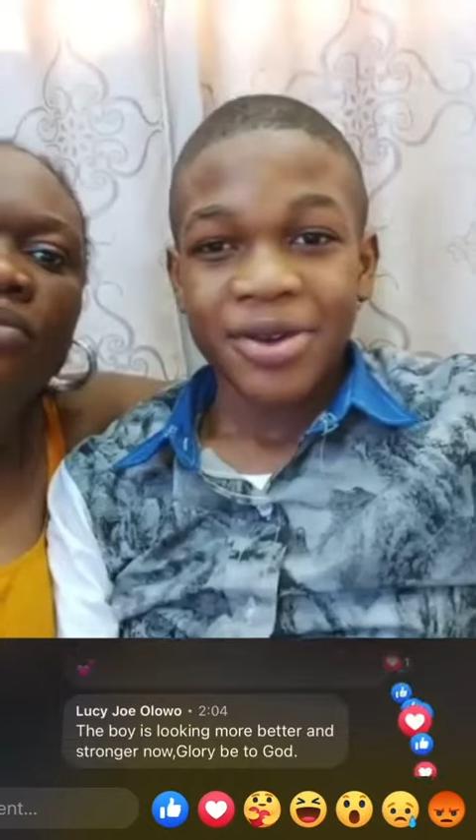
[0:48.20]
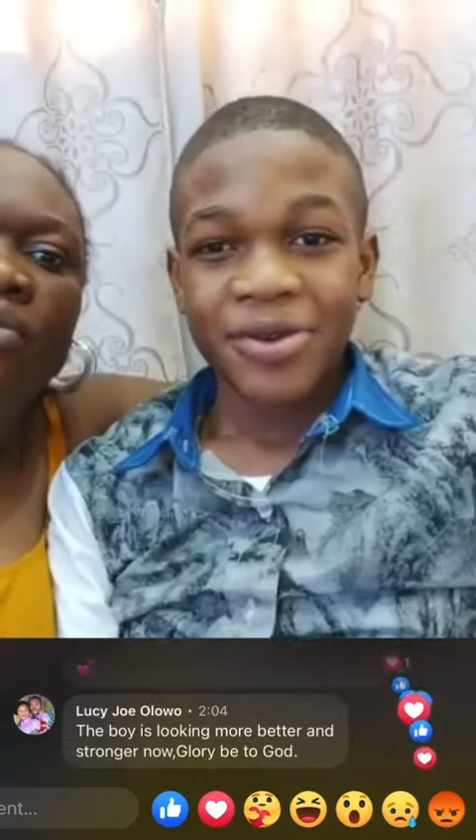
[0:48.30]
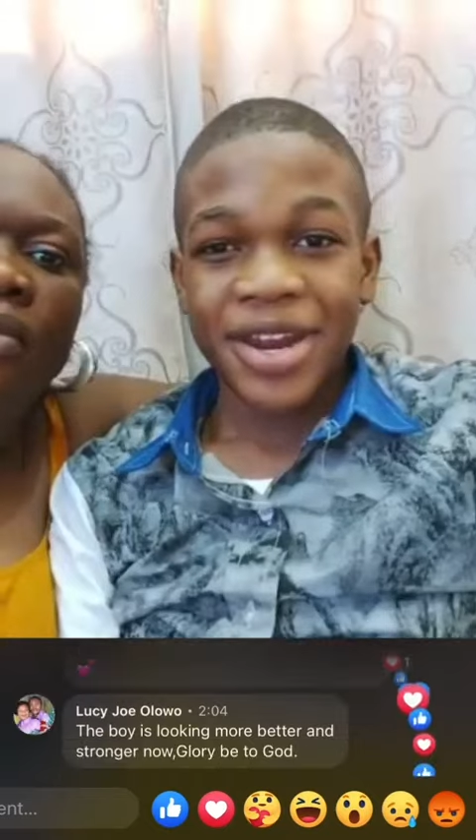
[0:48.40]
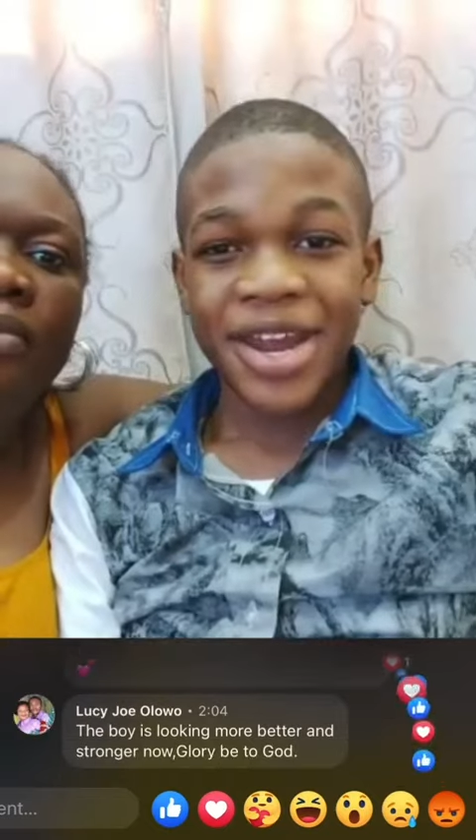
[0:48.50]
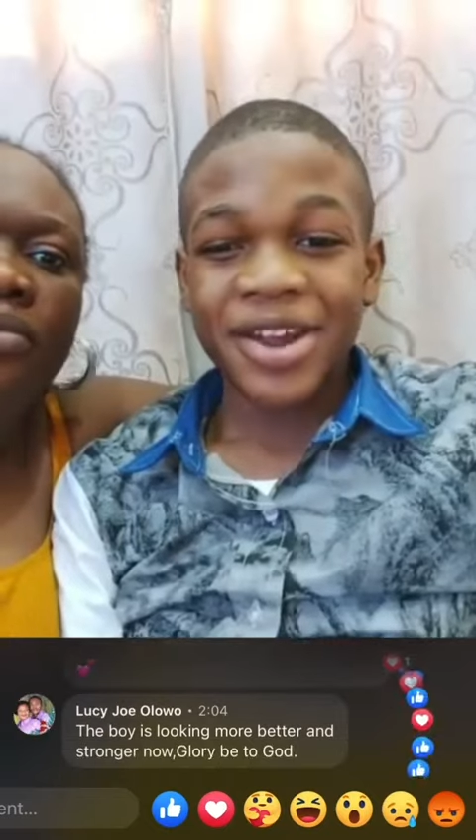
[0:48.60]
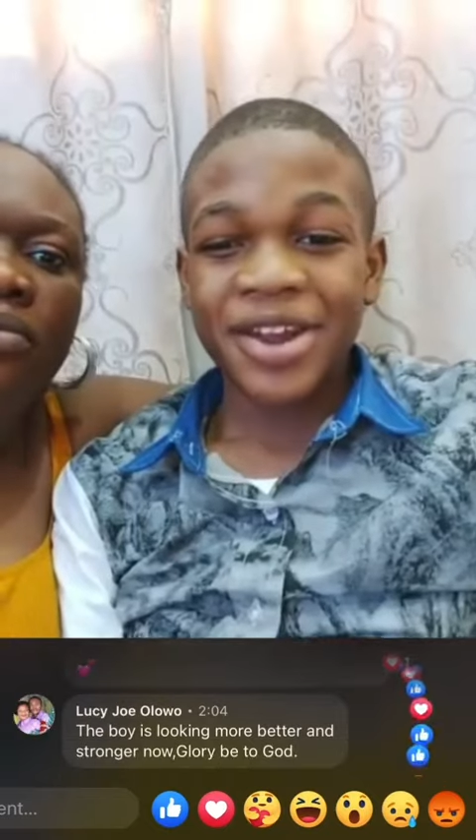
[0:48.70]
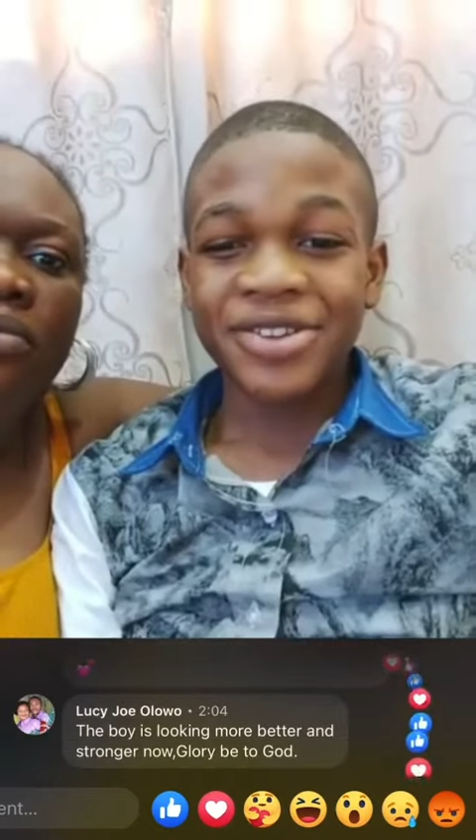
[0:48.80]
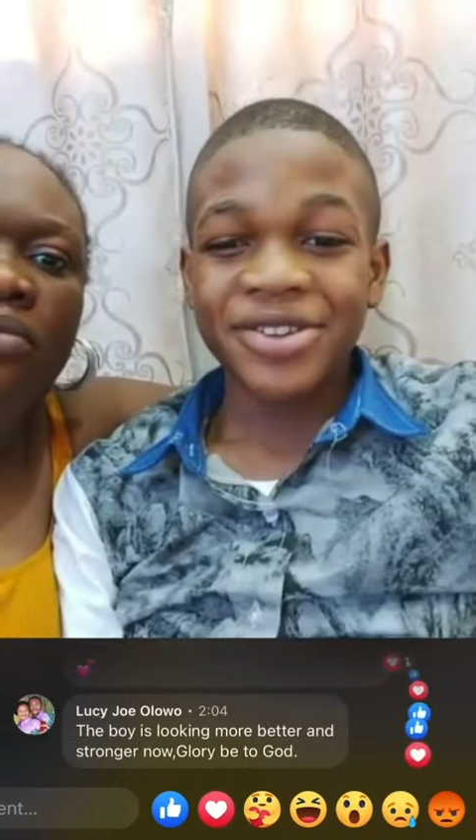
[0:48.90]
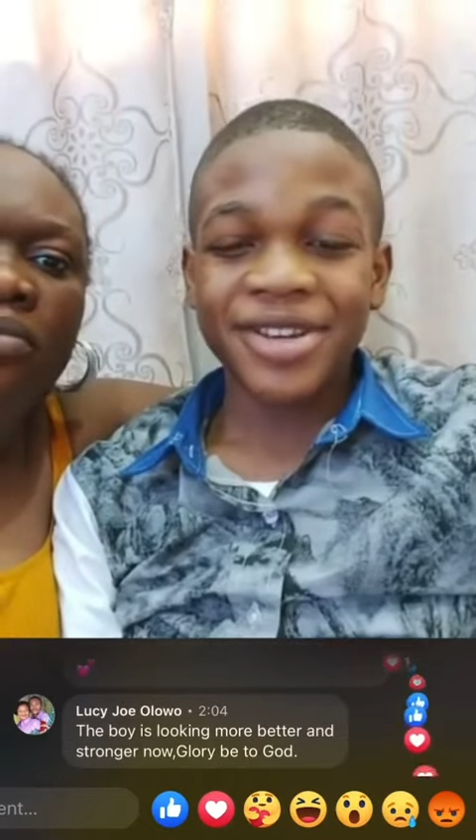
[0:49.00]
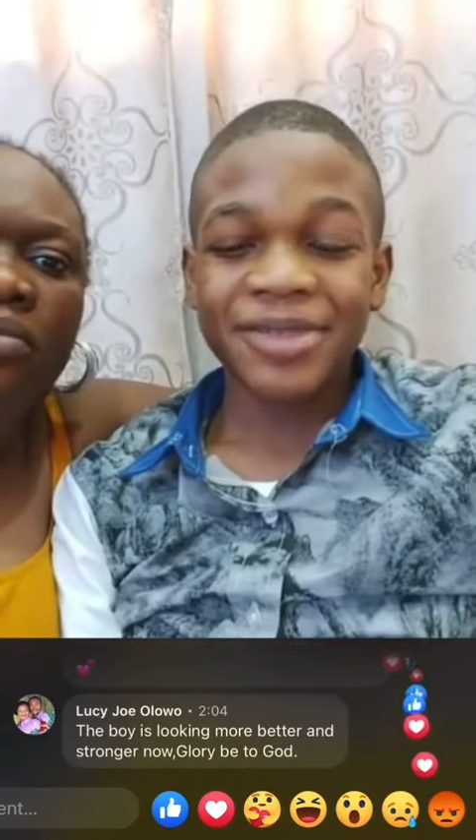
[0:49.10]
When I got
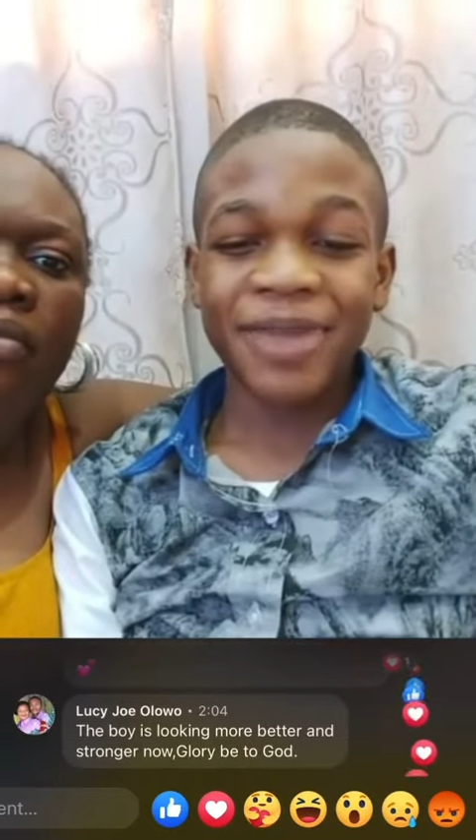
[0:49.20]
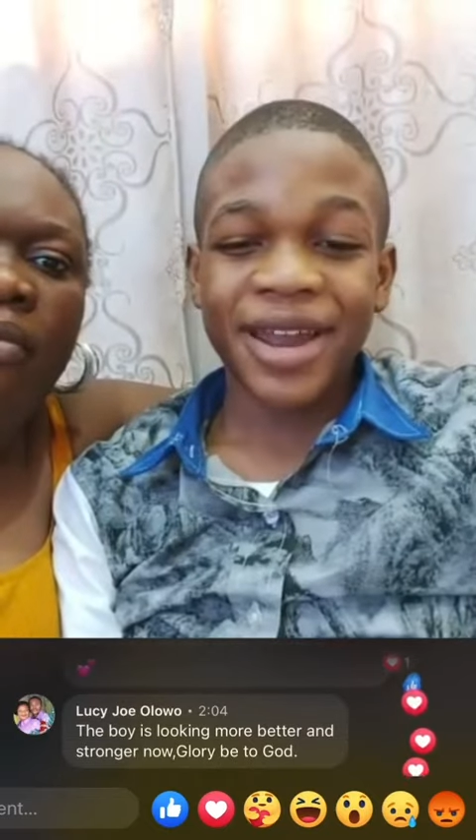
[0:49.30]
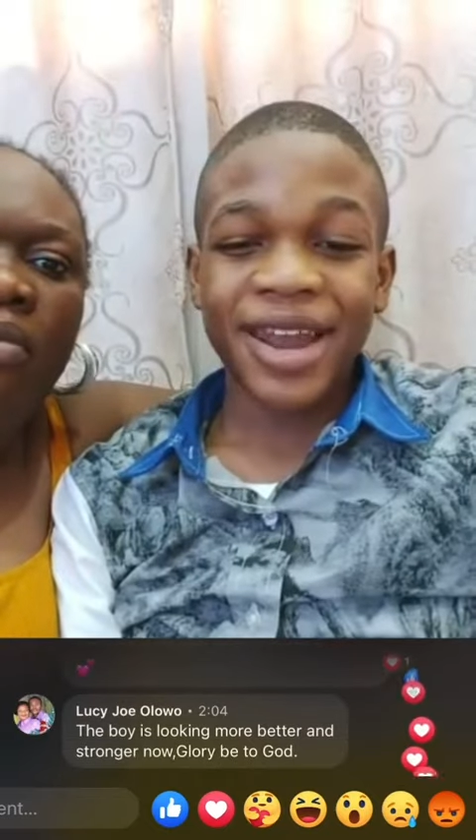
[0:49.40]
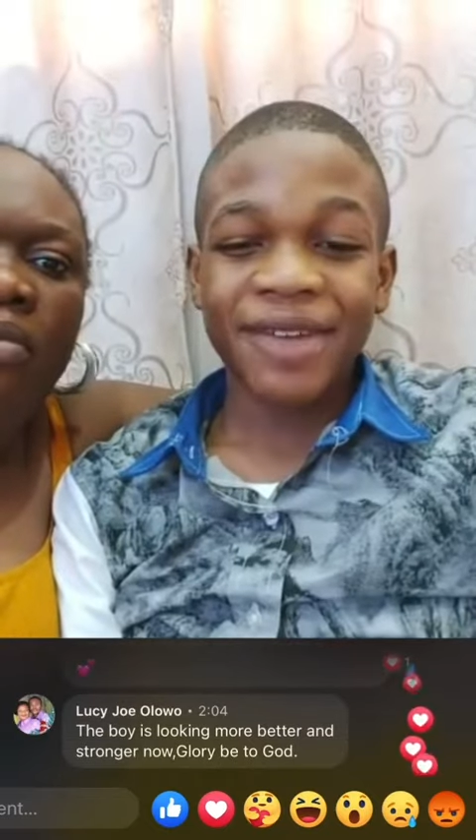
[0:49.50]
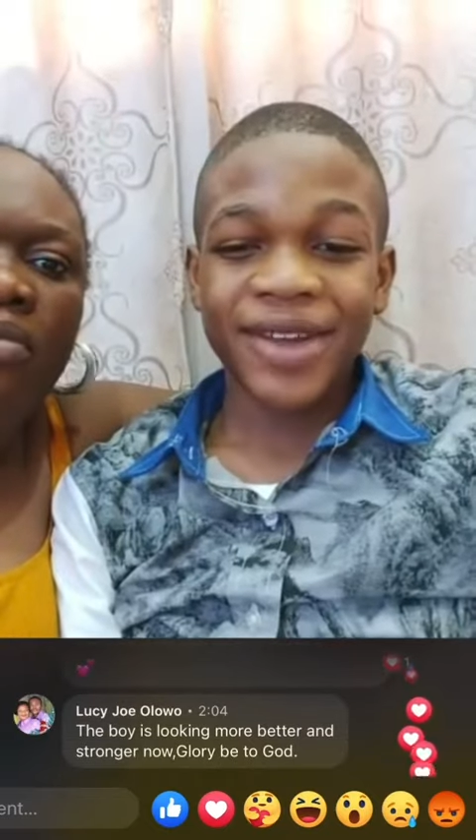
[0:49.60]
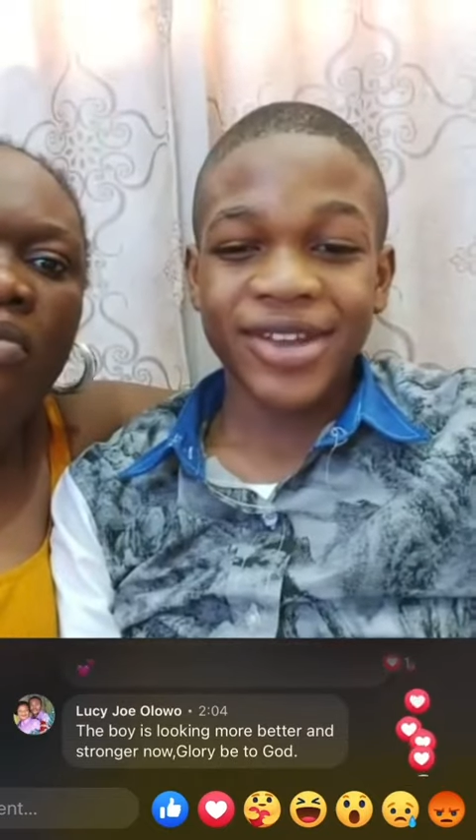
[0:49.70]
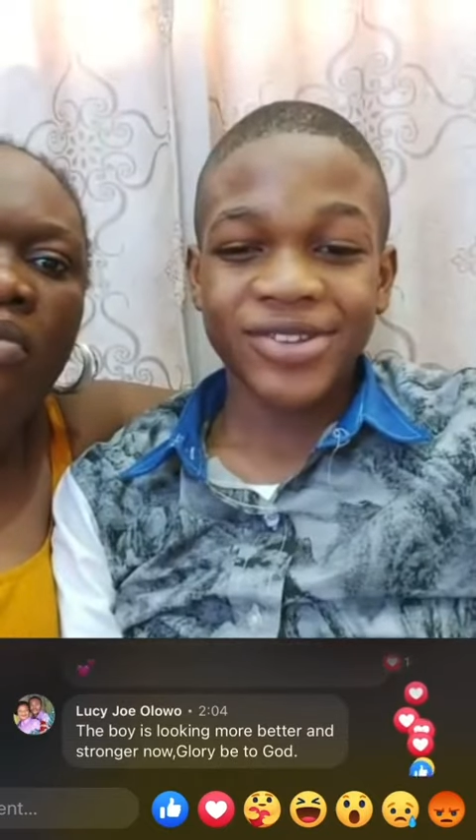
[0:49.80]
to Deeper Life,